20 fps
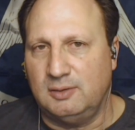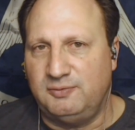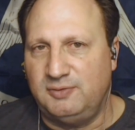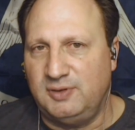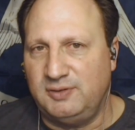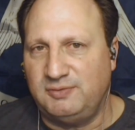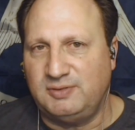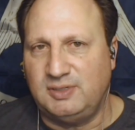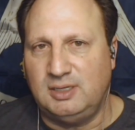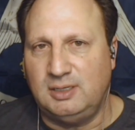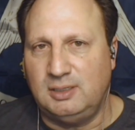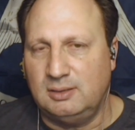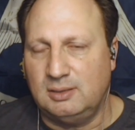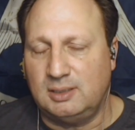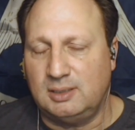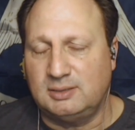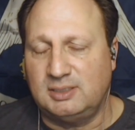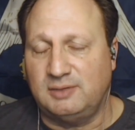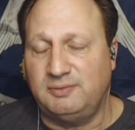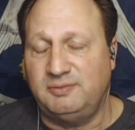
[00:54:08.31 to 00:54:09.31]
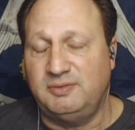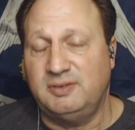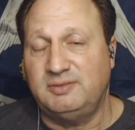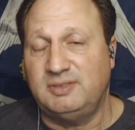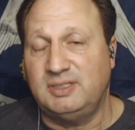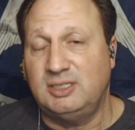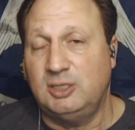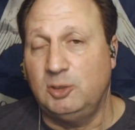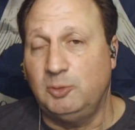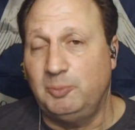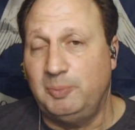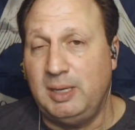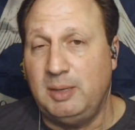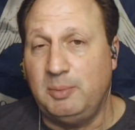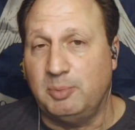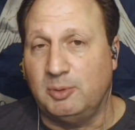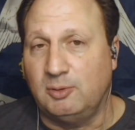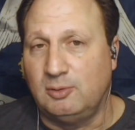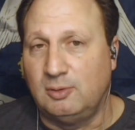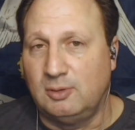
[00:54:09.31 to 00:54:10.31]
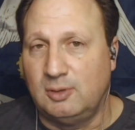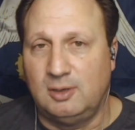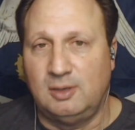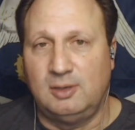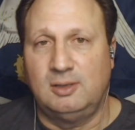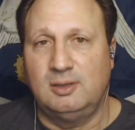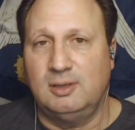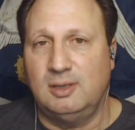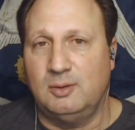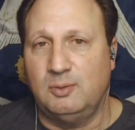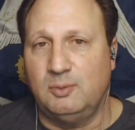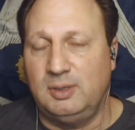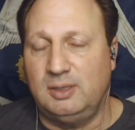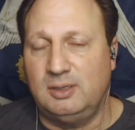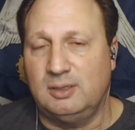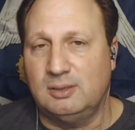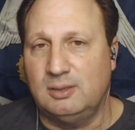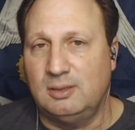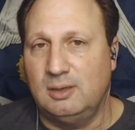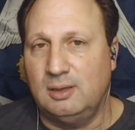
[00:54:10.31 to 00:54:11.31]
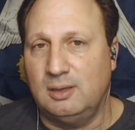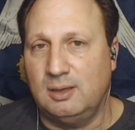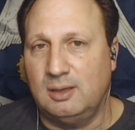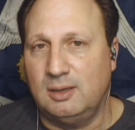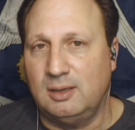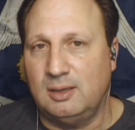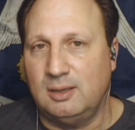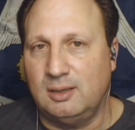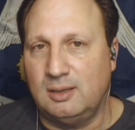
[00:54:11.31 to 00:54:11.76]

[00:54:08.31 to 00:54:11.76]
of 50, I'll say 52 people that we could